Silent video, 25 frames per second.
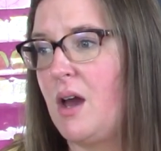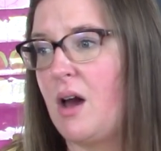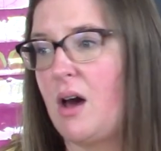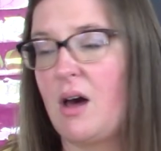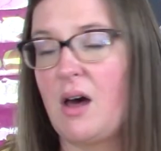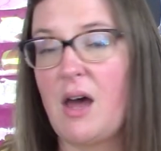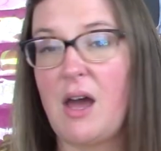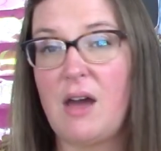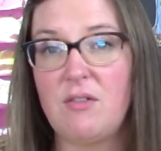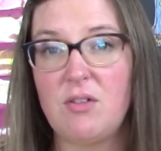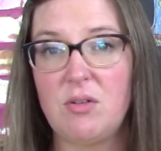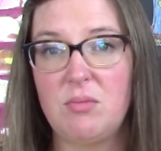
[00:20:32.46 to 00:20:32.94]
I'll
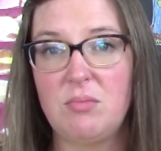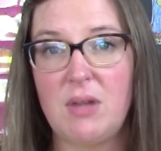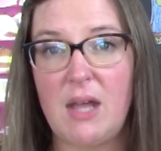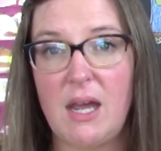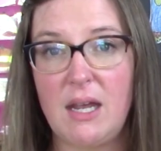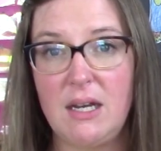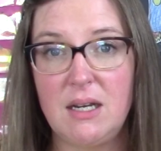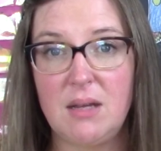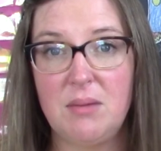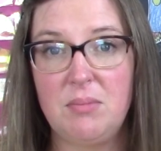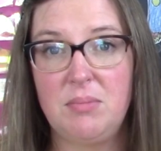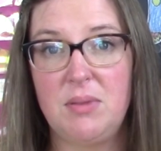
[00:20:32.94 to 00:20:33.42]
have them
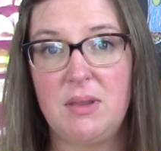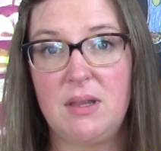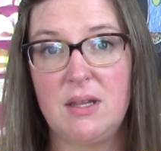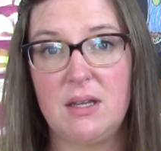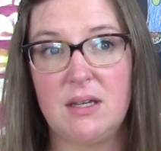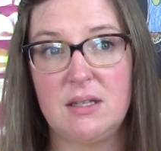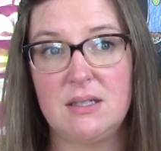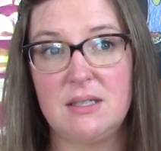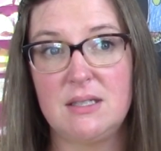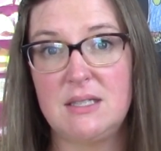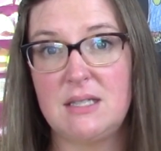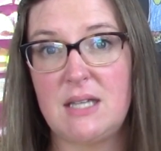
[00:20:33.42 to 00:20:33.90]
line up
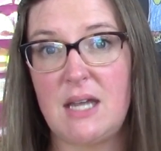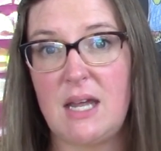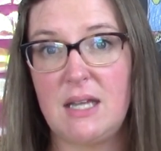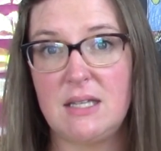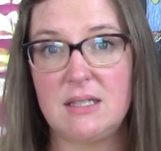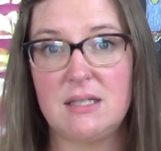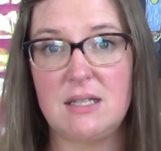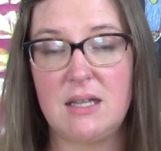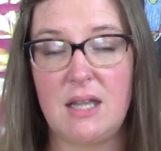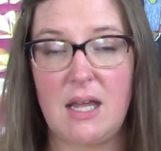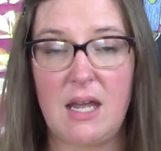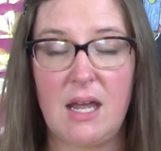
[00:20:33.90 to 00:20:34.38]
the
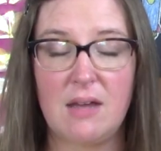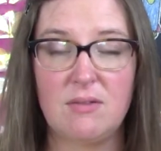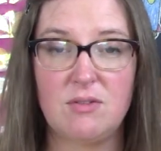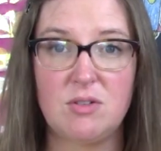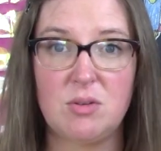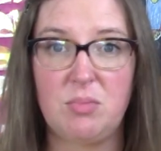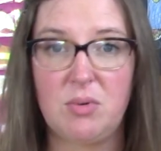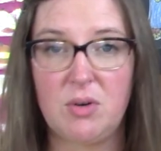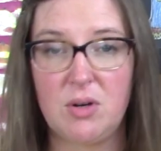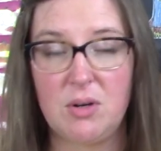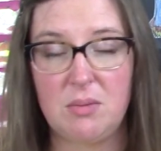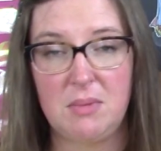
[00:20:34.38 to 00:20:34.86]
states, and they have to
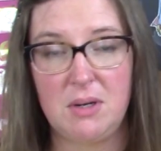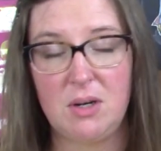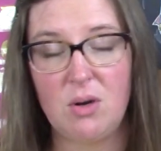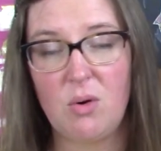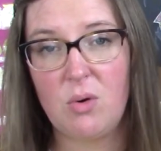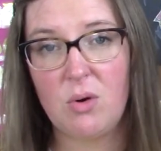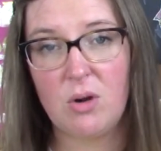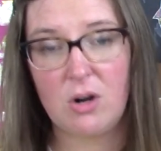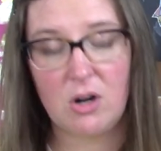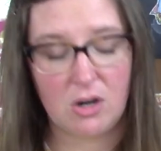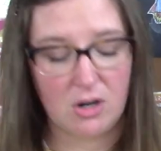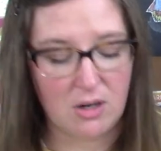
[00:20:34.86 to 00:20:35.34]
put them in
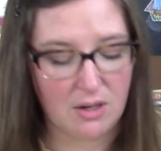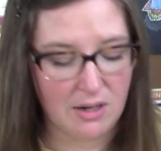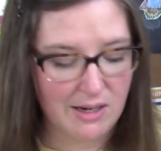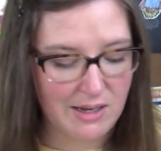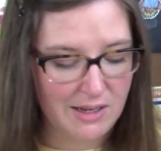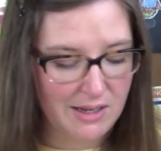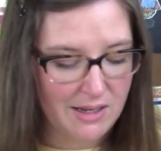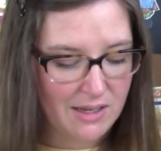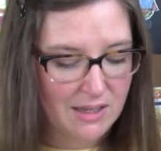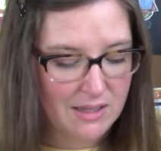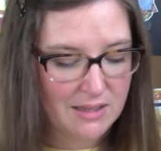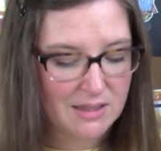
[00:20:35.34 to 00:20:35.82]
order.
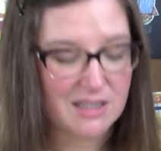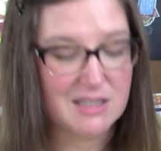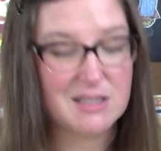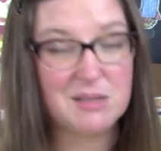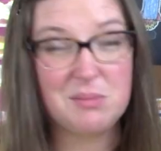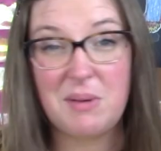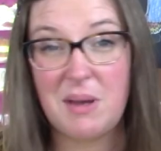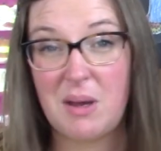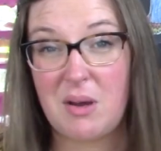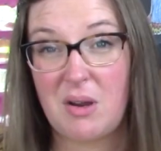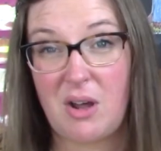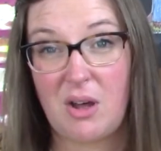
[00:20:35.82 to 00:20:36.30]
That's
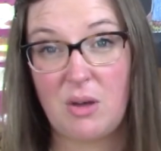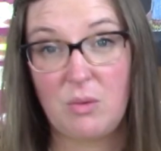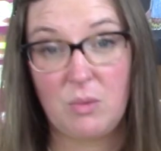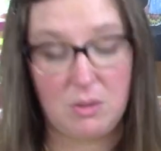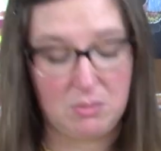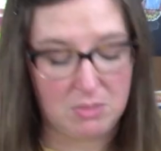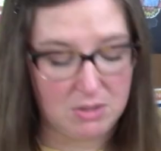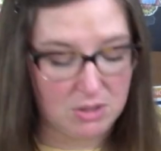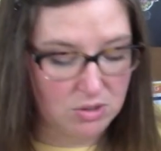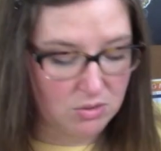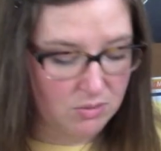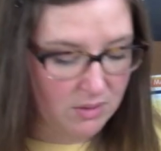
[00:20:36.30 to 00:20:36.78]
about all we've
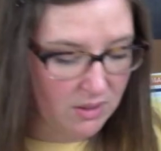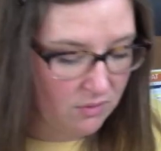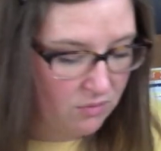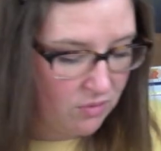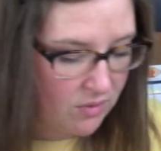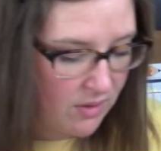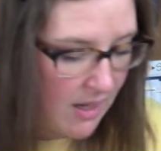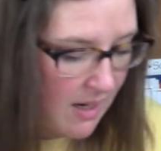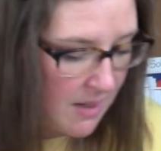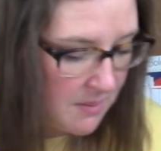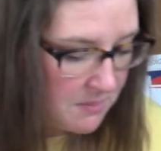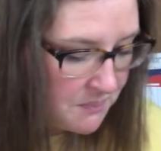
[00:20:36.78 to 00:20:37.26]
been doing for
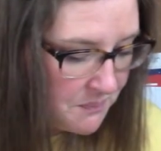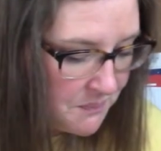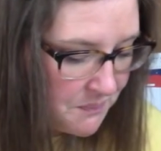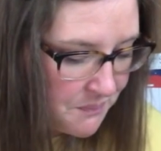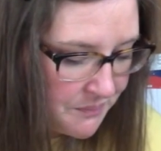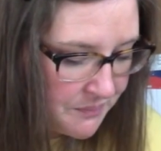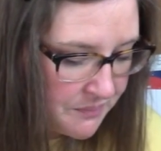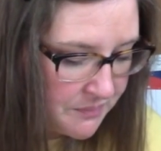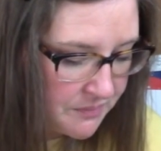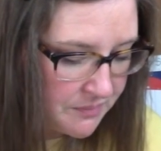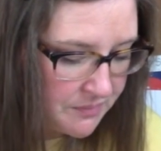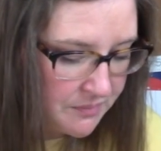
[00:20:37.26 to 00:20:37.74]
that.
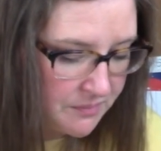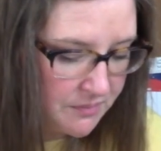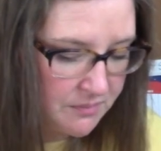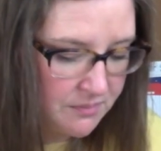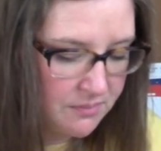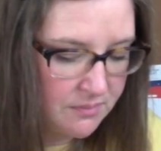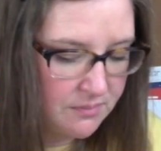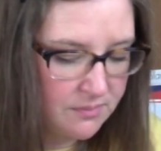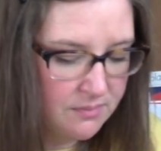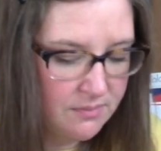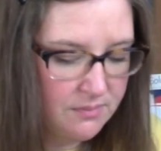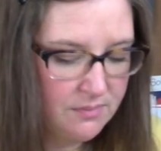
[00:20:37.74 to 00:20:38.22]

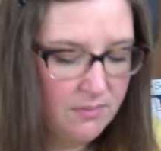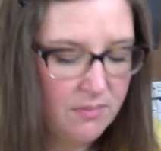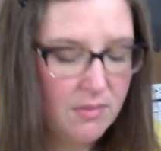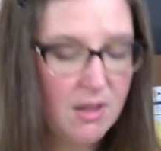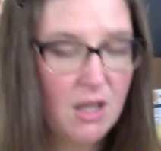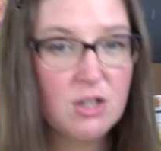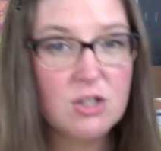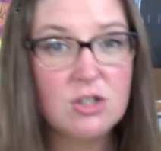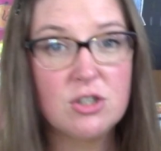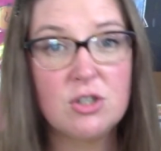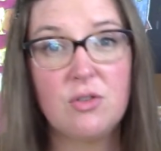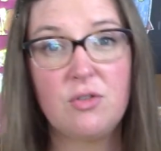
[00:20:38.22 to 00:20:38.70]

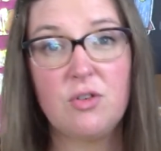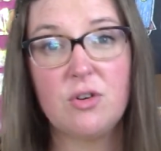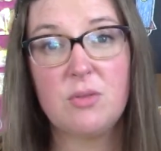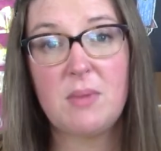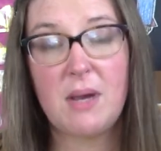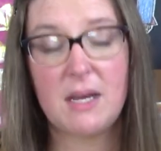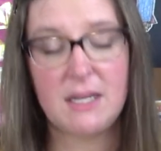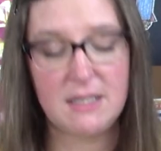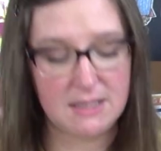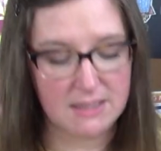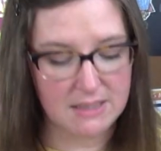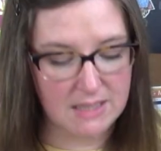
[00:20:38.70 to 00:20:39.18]
So for
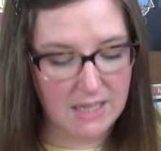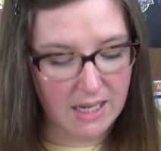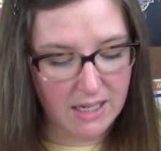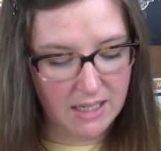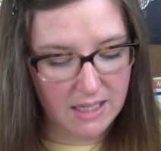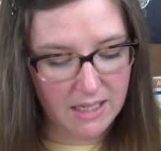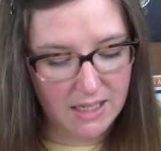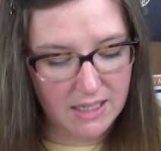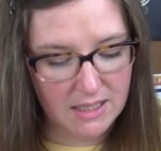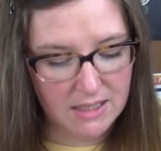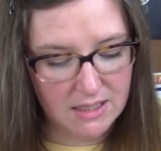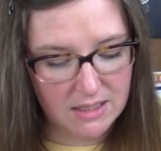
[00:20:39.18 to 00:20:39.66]
my
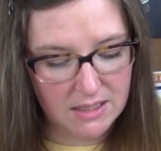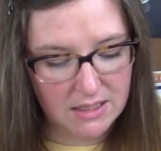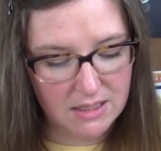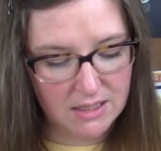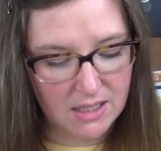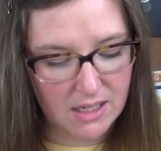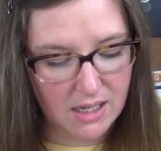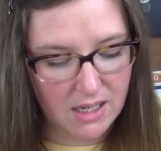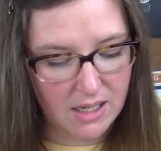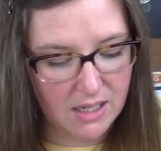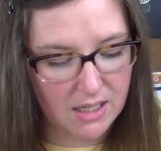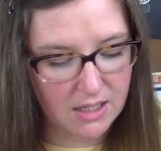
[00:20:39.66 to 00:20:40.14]
second
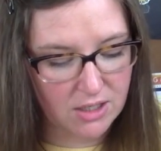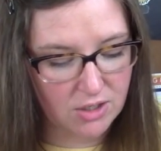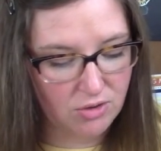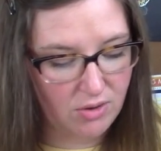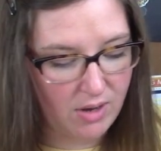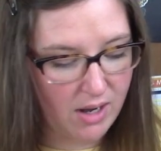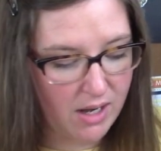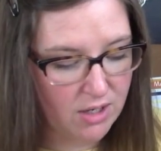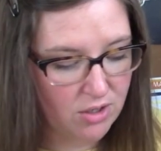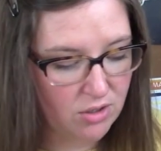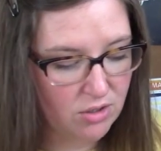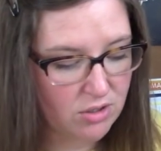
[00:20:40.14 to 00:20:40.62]
uh,
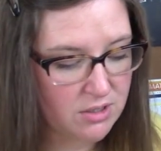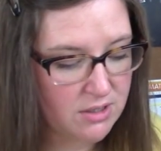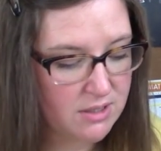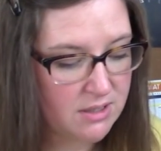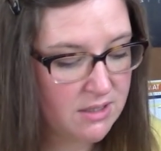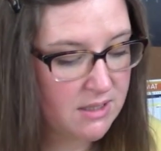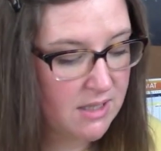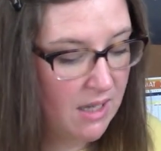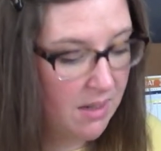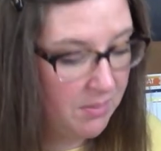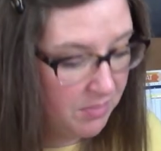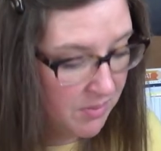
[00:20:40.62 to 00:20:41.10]
grader's
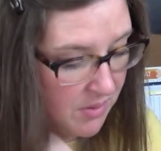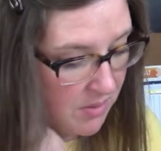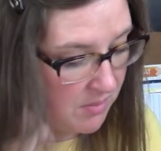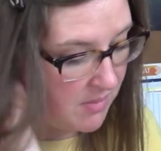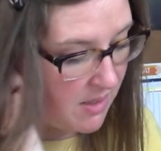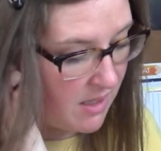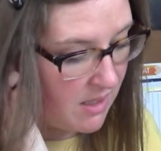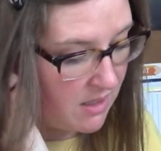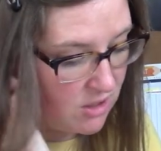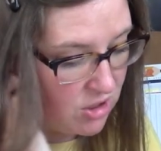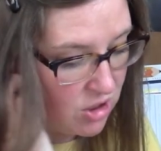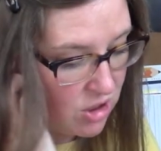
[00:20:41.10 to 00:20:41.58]

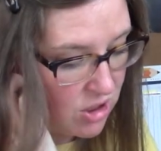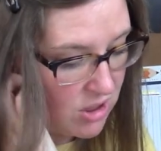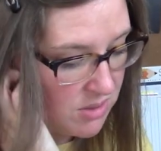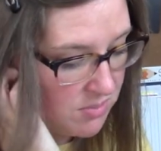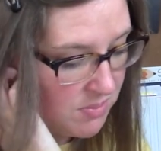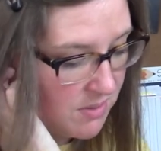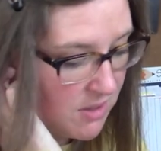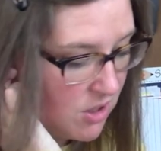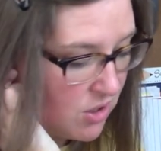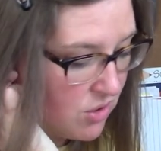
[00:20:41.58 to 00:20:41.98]
supplement, she's been